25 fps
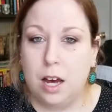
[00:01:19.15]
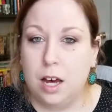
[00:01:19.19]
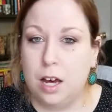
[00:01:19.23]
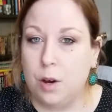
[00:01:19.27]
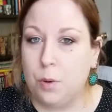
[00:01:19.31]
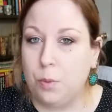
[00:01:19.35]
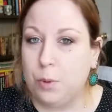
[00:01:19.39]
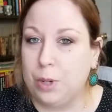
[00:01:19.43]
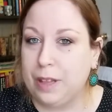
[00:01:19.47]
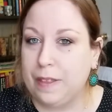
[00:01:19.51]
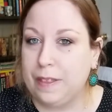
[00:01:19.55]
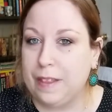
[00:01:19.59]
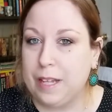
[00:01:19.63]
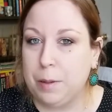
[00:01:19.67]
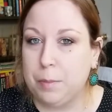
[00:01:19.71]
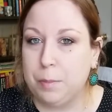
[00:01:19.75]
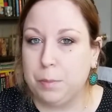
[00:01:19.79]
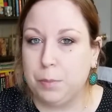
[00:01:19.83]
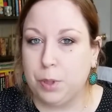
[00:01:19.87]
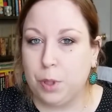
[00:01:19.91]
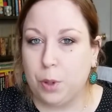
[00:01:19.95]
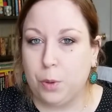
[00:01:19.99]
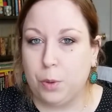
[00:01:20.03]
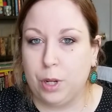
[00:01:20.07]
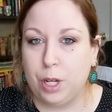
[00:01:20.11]
with them
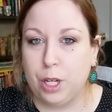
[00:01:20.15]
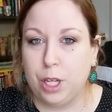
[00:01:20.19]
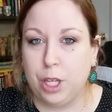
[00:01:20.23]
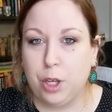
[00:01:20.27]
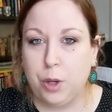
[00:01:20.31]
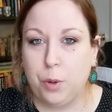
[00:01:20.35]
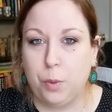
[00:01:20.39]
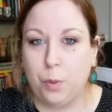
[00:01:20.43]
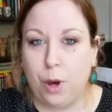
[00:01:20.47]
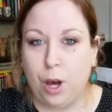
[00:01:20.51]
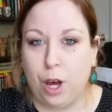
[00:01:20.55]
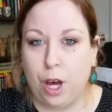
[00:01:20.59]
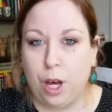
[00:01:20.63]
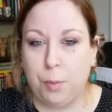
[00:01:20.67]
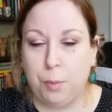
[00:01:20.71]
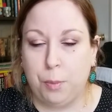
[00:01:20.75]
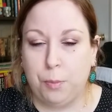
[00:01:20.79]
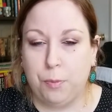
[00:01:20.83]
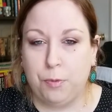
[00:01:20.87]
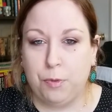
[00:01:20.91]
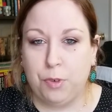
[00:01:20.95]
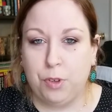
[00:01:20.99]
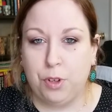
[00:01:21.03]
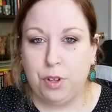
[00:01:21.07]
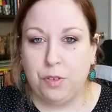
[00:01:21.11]
blowing you up
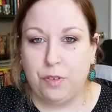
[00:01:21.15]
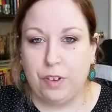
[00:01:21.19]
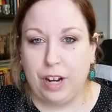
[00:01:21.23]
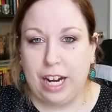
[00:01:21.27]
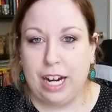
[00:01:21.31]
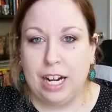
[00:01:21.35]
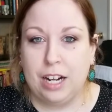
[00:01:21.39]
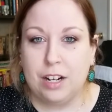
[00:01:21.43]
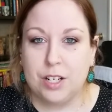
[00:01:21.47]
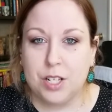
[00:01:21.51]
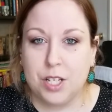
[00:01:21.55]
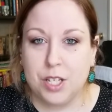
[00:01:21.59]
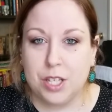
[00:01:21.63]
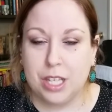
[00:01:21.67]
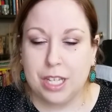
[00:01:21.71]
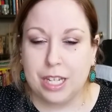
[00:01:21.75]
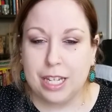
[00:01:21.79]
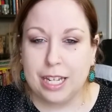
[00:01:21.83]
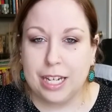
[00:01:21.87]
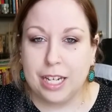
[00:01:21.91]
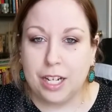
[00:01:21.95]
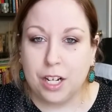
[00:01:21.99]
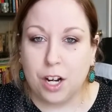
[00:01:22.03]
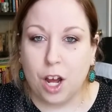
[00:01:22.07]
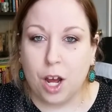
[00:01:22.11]
full of air so that
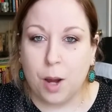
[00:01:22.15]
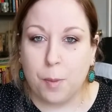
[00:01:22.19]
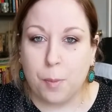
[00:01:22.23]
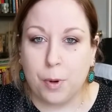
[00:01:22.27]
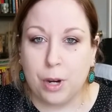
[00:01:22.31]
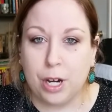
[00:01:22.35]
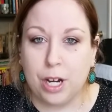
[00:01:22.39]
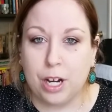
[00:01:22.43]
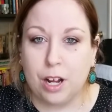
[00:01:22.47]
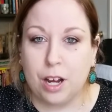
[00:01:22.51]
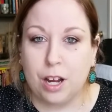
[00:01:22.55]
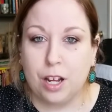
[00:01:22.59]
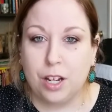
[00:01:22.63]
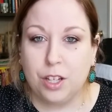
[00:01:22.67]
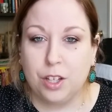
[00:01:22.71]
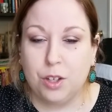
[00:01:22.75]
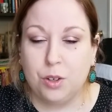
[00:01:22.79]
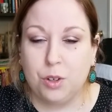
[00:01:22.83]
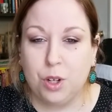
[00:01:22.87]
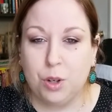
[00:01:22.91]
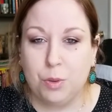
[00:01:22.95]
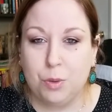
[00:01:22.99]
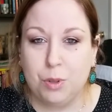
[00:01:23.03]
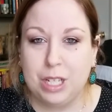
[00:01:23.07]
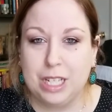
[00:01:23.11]
they can operate on you.
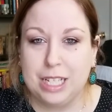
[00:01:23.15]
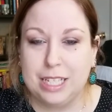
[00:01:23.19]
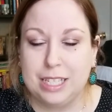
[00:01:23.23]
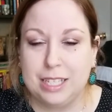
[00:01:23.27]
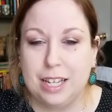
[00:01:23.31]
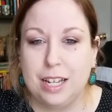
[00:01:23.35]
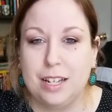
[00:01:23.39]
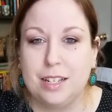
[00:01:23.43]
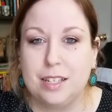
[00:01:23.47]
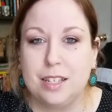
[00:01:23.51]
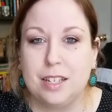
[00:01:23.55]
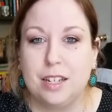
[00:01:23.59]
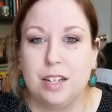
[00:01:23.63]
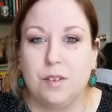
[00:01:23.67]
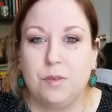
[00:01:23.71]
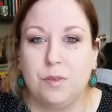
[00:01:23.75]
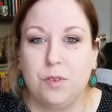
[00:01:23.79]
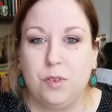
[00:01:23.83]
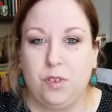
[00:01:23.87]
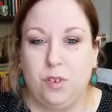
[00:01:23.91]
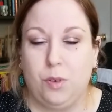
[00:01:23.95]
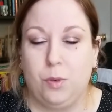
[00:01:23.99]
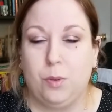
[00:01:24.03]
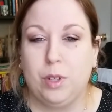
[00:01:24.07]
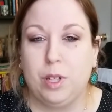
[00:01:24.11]
You're really sensitive, you
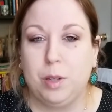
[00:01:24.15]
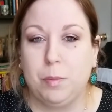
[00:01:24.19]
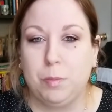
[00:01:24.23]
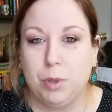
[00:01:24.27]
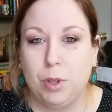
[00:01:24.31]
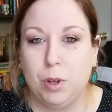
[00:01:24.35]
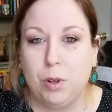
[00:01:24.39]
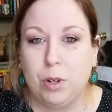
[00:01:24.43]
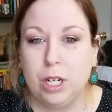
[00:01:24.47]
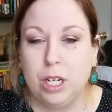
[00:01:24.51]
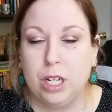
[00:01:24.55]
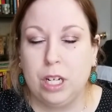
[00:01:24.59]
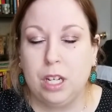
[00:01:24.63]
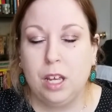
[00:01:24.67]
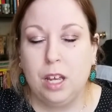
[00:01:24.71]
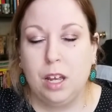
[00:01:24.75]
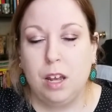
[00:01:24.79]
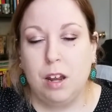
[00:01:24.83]
feel really bloated.